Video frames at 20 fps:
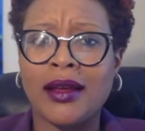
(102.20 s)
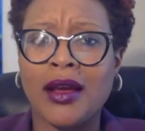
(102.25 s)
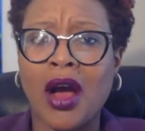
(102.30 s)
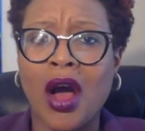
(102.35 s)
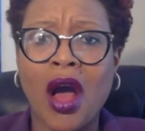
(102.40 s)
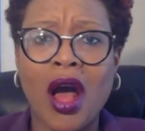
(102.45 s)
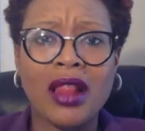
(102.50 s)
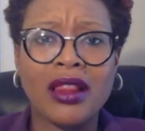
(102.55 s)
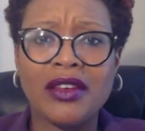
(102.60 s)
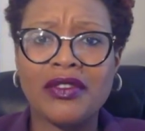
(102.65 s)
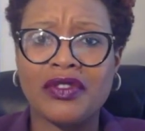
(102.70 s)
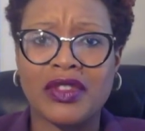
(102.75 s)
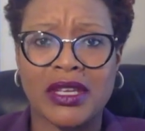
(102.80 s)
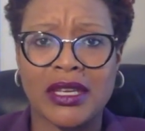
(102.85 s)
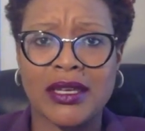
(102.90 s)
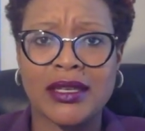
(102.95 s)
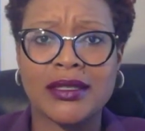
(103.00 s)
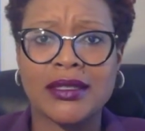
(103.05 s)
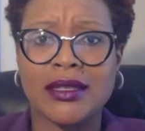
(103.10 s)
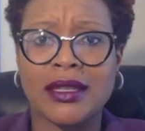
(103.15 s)
all of
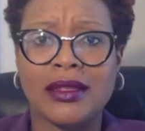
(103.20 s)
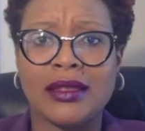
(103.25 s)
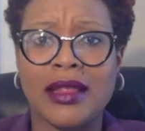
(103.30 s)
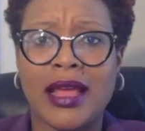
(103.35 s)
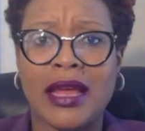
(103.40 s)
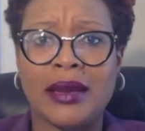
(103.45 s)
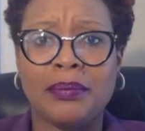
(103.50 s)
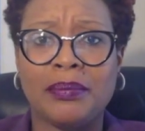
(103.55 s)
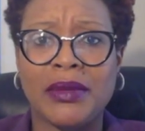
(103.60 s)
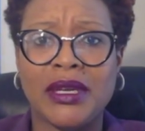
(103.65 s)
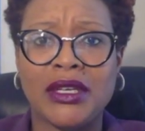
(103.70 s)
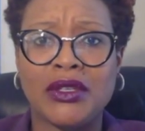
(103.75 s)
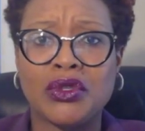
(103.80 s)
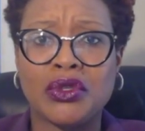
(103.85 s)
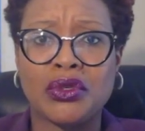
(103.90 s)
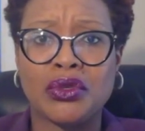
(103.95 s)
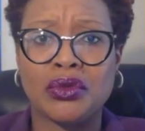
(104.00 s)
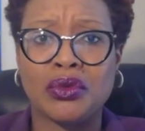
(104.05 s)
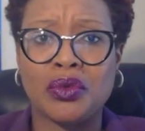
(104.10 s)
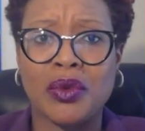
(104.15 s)
this led me
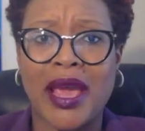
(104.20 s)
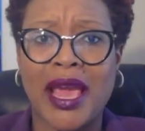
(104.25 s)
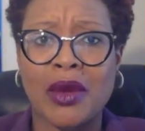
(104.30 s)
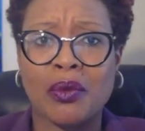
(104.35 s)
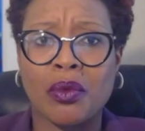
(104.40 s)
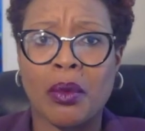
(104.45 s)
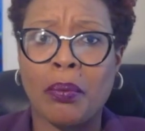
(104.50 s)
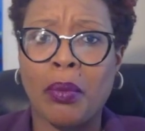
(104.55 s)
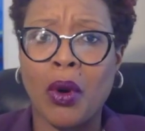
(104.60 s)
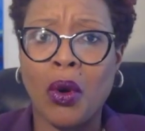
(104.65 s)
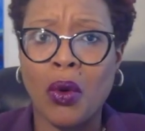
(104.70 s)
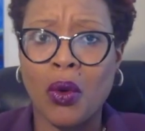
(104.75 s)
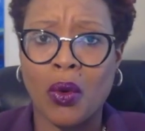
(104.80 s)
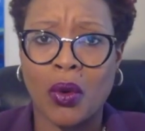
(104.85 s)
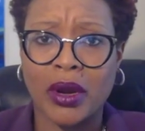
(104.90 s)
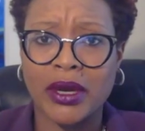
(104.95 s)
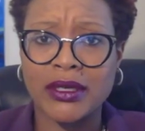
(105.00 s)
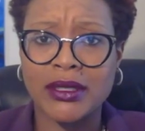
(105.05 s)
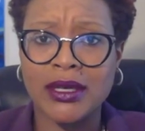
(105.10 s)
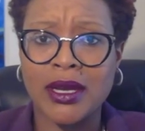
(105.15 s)
to a
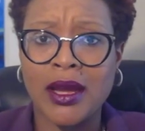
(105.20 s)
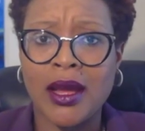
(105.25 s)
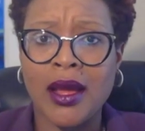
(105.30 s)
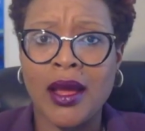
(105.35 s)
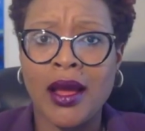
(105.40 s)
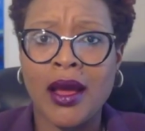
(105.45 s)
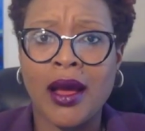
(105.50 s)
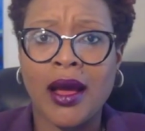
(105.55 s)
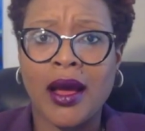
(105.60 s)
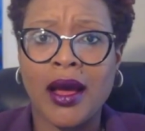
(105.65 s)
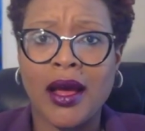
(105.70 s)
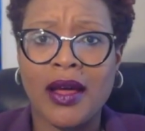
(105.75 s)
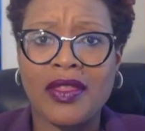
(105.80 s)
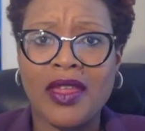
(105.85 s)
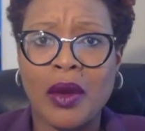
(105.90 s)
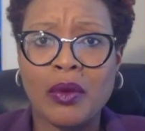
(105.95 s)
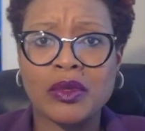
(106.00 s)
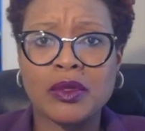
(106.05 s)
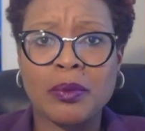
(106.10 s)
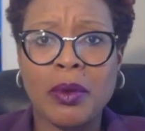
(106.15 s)
report
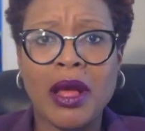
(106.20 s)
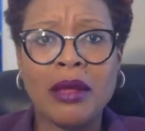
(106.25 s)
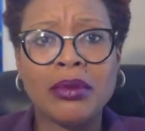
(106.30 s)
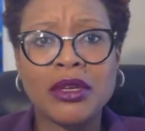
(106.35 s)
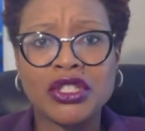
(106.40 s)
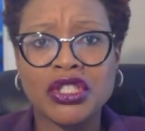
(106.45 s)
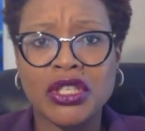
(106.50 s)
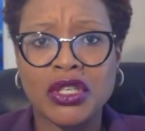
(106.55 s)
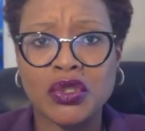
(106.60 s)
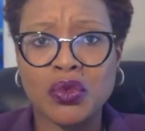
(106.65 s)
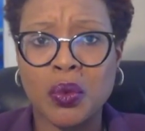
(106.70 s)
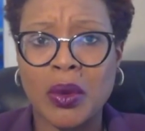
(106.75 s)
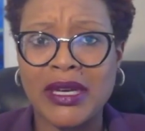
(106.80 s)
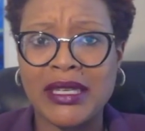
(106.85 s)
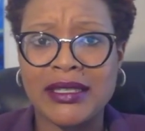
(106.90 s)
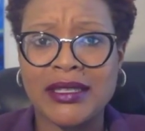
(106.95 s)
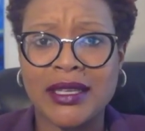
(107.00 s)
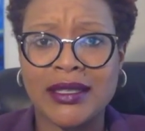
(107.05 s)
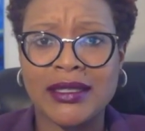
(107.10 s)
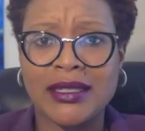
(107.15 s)
that was published in
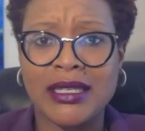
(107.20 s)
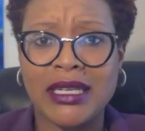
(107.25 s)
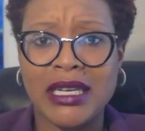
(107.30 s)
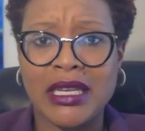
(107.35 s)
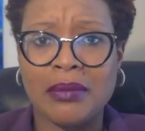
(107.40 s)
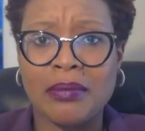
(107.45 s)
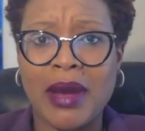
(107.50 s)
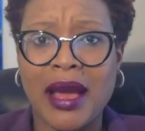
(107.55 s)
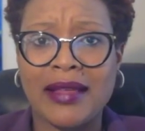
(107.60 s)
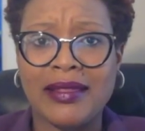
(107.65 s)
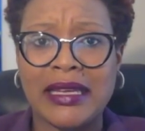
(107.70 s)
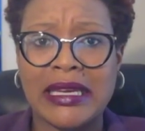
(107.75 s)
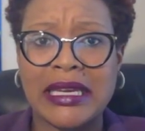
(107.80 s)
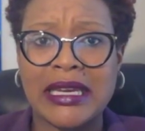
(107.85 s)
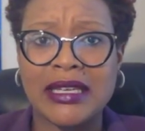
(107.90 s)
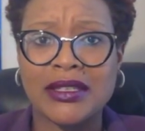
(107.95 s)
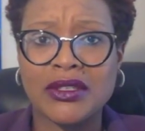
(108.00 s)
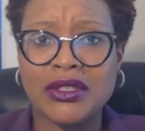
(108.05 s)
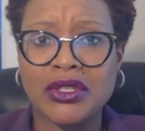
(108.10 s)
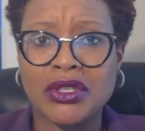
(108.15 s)
2016 by the
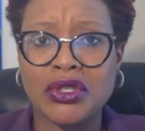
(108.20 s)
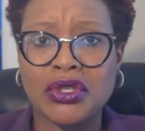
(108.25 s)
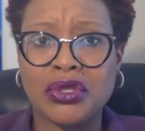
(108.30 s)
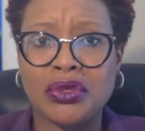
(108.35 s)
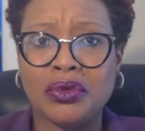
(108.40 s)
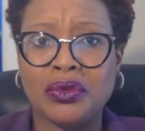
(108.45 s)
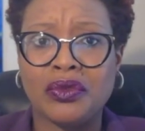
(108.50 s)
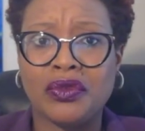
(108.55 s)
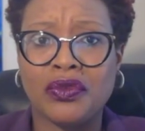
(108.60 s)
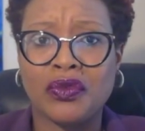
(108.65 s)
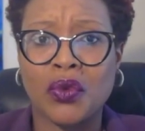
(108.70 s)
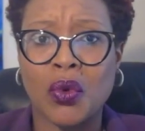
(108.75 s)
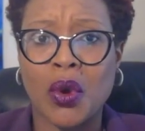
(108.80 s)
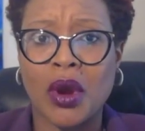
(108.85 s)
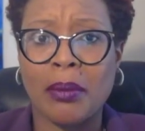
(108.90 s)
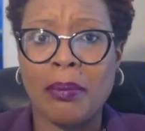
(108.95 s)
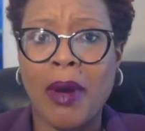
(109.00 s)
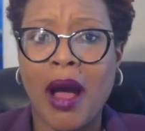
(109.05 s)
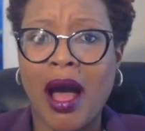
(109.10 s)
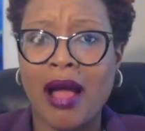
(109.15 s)
Institute
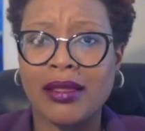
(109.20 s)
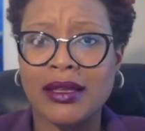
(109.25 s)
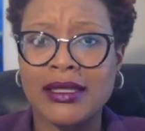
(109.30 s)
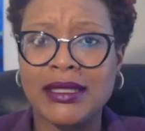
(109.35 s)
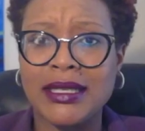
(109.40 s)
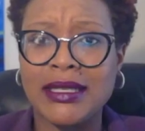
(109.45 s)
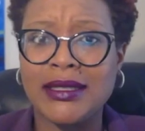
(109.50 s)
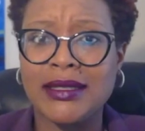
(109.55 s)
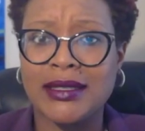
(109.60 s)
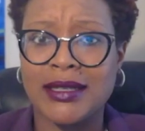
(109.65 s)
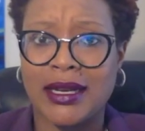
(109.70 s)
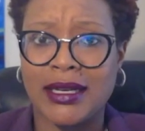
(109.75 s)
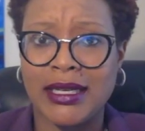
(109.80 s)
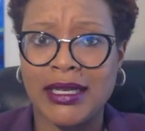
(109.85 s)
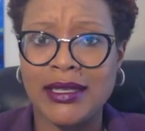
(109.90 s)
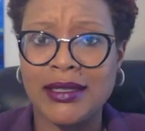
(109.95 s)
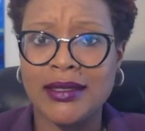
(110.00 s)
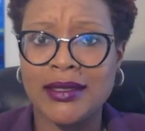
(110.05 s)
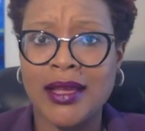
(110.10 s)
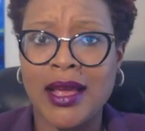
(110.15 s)
for Policy
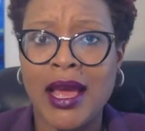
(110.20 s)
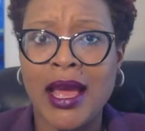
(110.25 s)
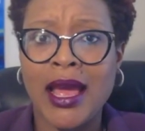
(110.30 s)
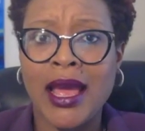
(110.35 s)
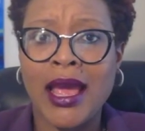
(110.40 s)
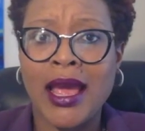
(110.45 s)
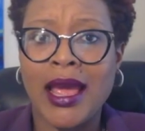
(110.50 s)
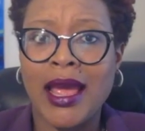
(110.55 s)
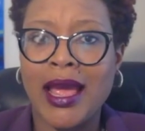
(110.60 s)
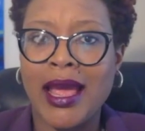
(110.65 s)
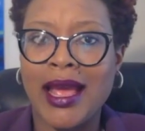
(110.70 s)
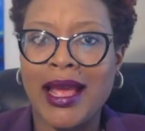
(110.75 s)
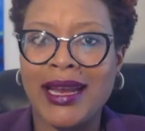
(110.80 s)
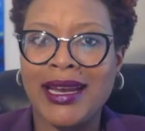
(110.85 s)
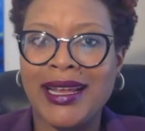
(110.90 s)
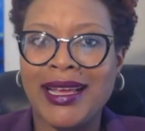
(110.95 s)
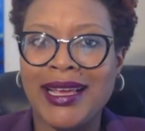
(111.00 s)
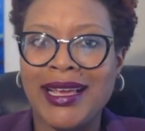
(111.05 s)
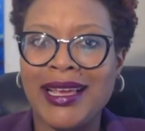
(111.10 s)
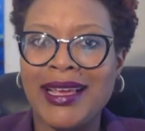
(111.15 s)
Studies.
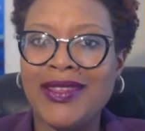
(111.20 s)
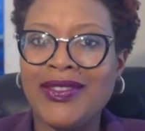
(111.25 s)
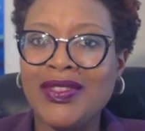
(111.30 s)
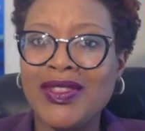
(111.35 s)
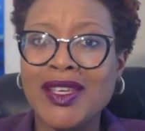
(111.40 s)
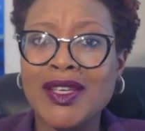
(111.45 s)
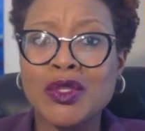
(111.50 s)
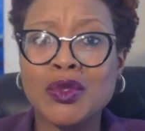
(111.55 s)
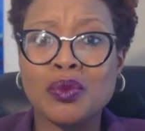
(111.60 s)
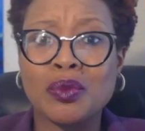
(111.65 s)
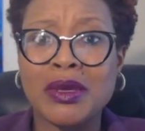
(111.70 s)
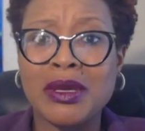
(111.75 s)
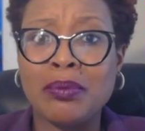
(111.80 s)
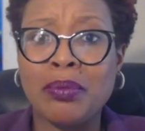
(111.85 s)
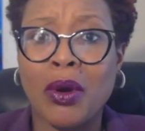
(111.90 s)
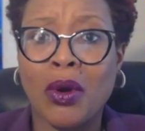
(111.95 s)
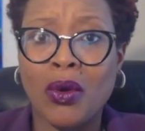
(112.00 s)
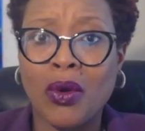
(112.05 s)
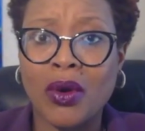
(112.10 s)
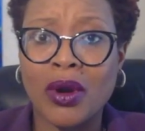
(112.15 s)
And in this
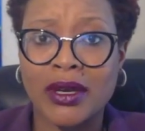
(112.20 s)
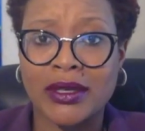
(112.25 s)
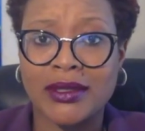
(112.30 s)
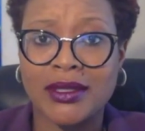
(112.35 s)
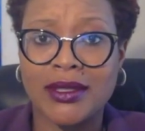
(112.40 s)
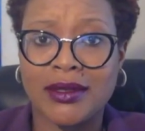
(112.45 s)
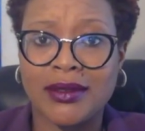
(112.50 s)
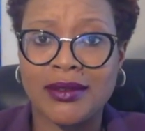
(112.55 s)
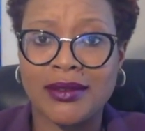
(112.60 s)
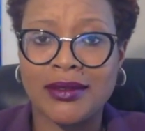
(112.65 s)
report,